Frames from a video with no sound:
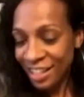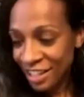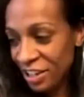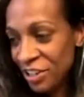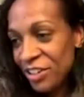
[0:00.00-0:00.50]

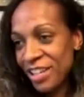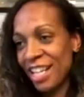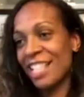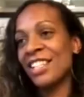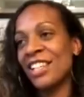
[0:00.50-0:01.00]
Oh, you're
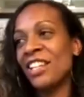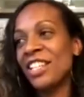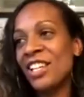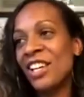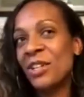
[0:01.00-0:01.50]
asking all these
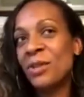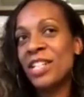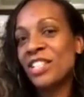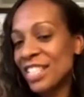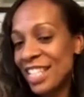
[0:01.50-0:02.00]
hard
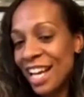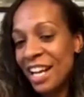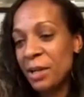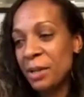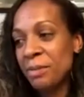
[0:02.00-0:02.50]
questions.
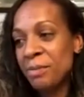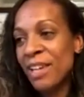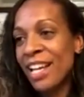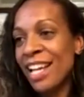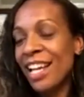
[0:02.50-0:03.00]
Um,
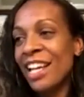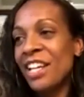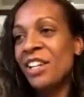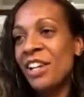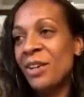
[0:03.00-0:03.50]
you
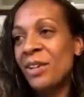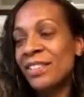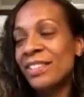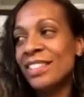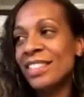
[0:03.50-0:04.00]
know,
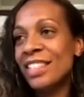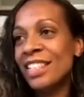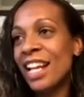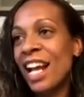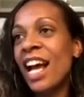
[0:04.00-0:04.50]

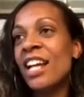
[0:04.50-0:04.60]
I